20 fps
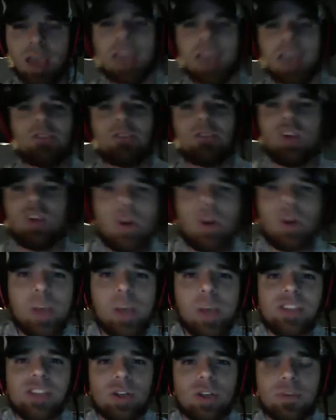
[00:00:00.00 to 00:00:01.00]
If you do a
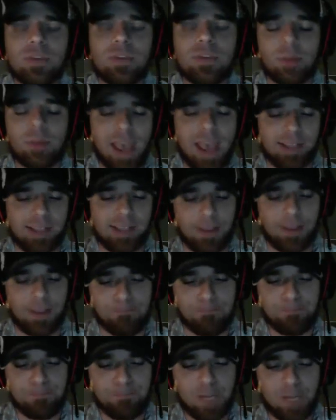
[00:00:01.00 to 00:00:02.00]
quick search from NASA,
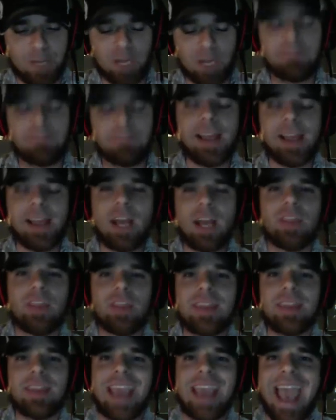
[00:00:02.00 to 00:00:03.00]
you're going to find out
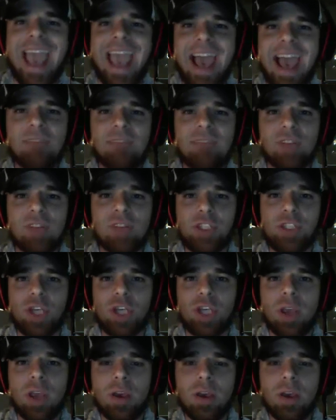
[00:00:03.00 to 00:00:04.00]
that the
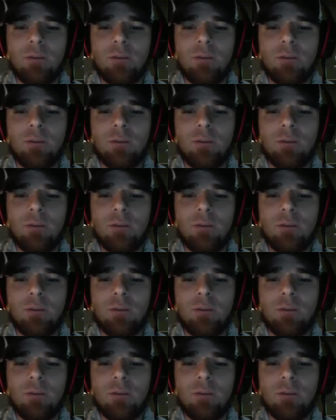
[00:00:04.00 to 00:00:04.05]
average